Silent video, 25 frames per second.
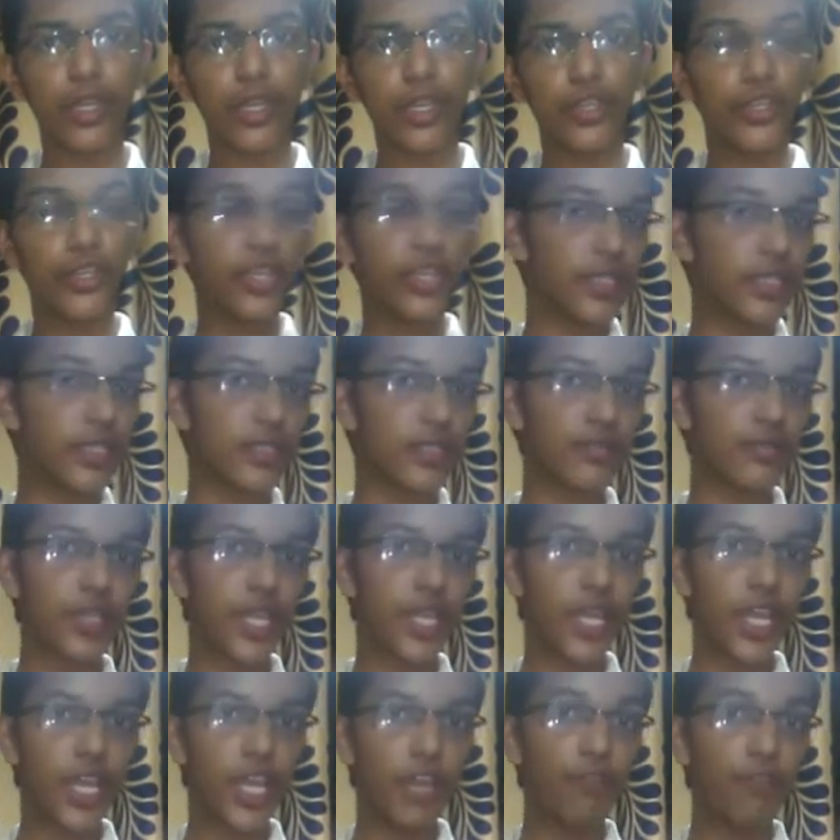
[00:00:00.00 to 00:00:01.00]
Yes,
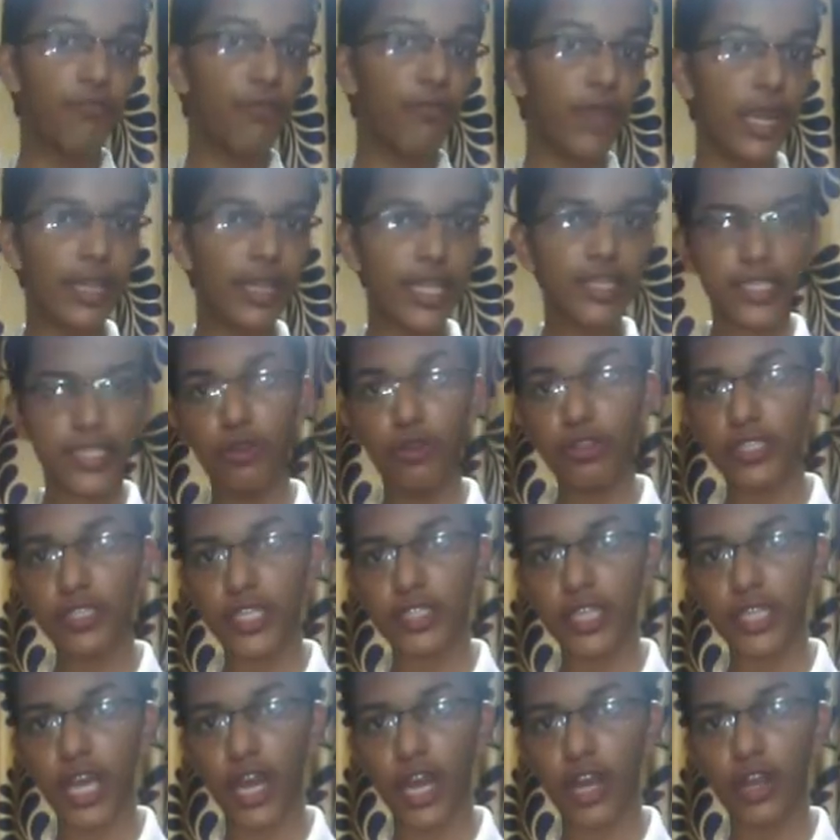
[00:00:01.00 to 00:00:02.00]
if sense
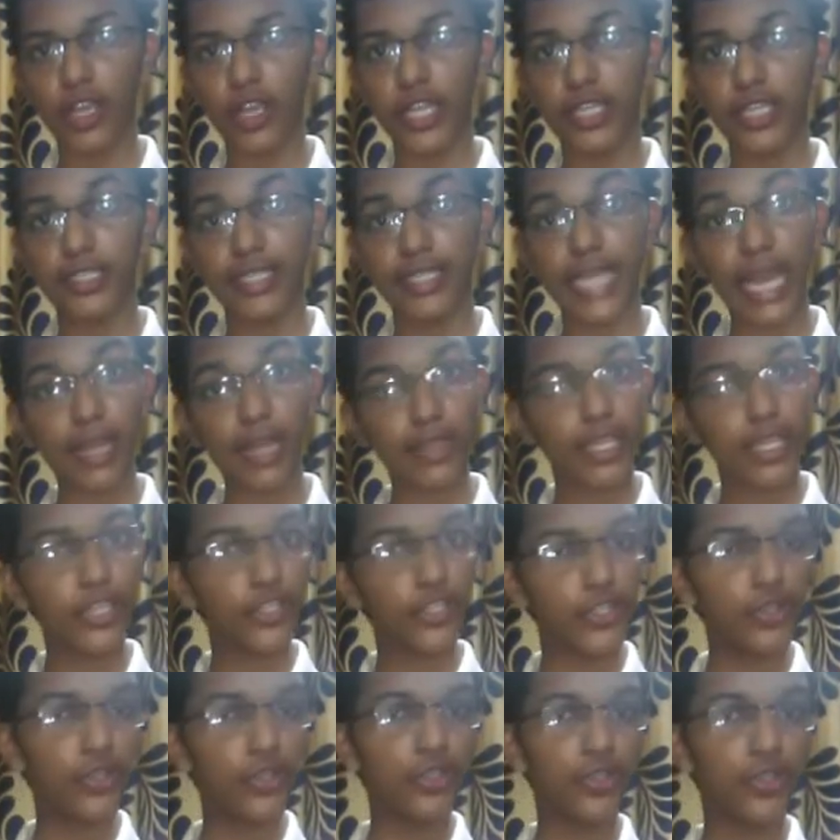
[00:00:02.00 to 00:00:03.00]
abuses are exactly
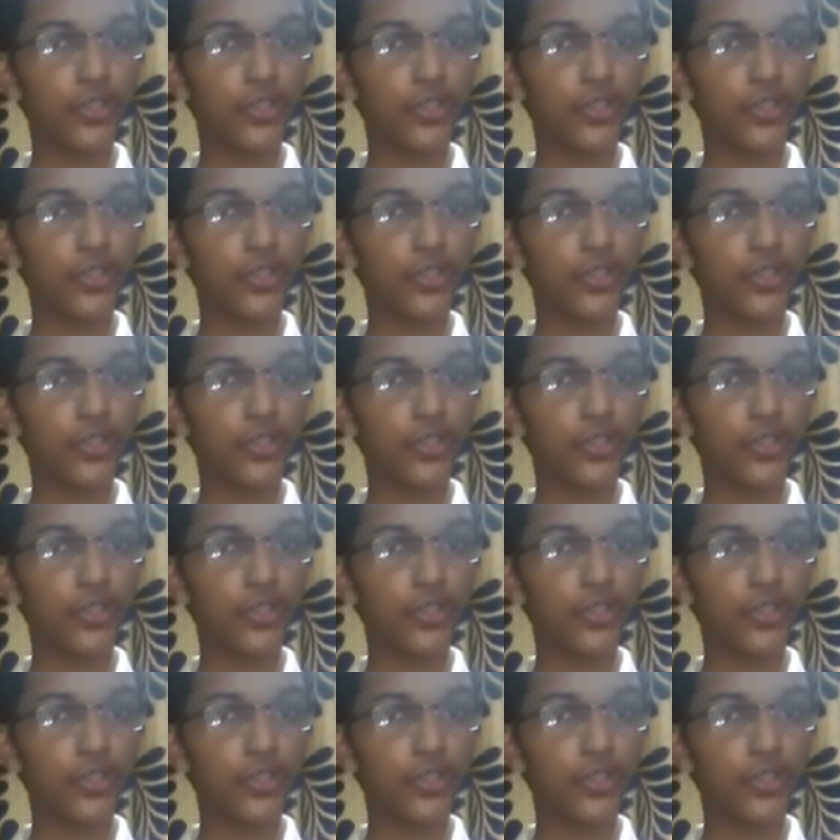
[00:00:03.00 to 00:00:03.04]
due